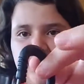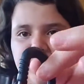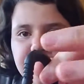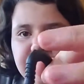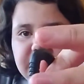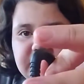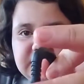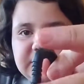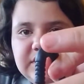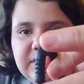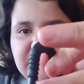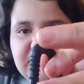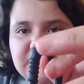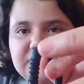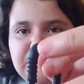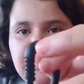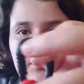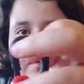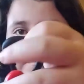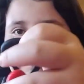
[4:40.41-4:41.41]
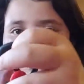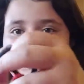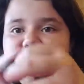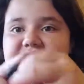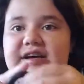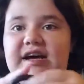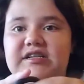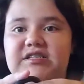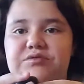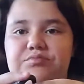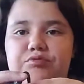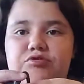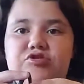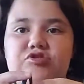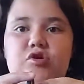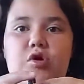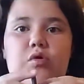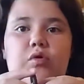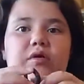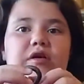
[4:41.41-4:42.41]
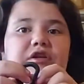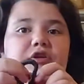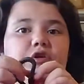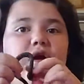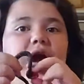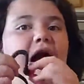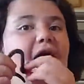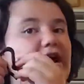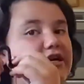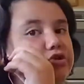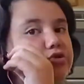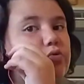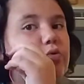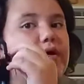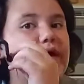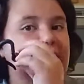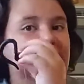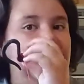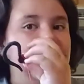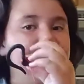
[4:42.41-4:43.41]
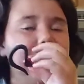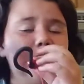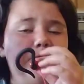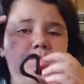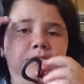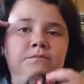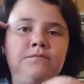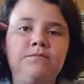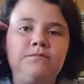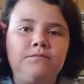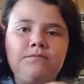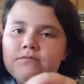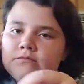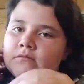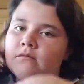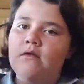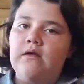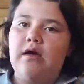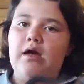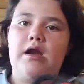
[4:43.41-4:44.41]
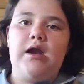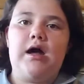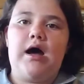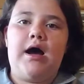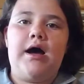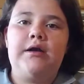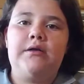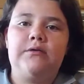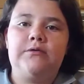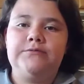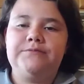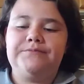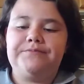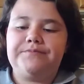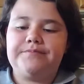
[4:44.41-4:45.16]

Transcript: because of this part because that's supposed to go in your actual ear and I don't